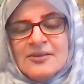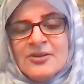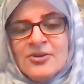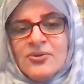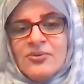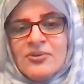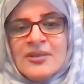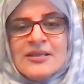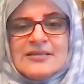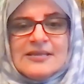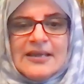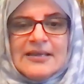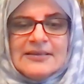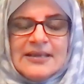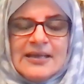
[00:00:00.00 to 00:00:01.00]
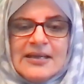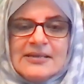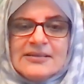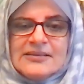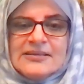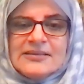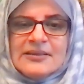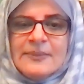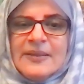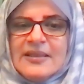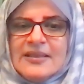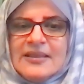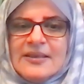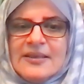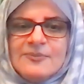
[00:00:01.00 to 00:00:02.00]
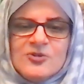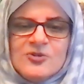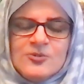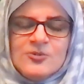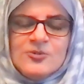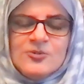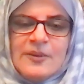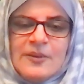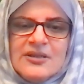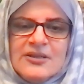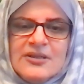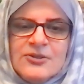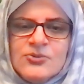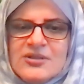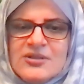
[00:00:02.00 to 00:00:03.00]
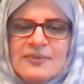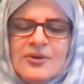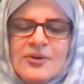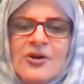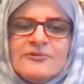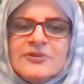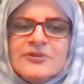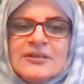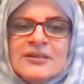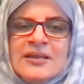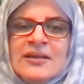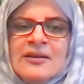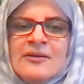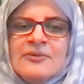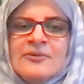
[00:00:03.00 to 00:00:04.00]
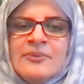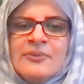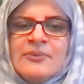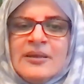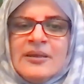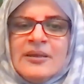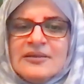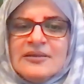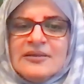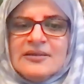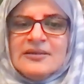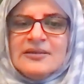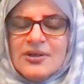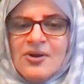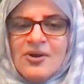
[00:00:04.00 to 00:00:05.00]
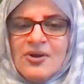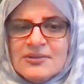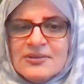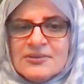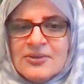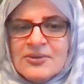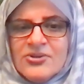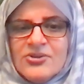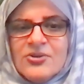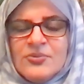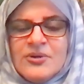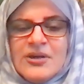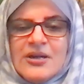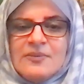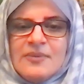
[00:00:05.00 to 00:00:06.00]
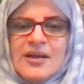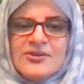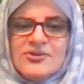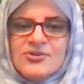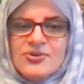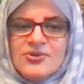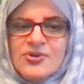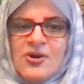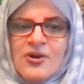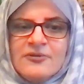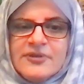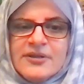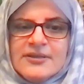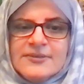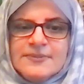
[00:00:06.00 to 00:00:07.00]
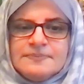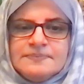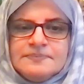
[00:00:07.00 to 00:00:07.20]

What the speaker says: You know, things like that. Commit them to memory. Use them often, whether you are on your prayer mat or off it.